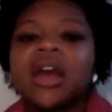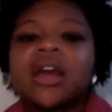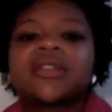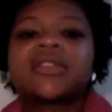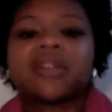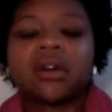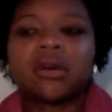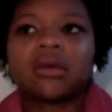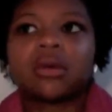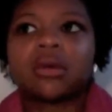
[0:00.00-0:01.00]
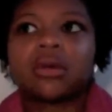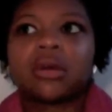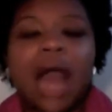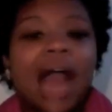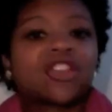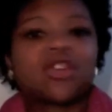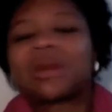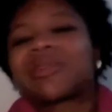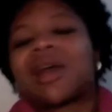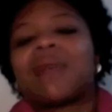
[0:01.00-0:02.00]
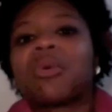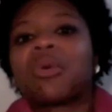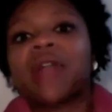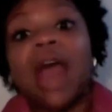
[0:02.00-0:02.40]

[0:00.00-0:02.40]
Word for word: So October, I was like, I'm bored.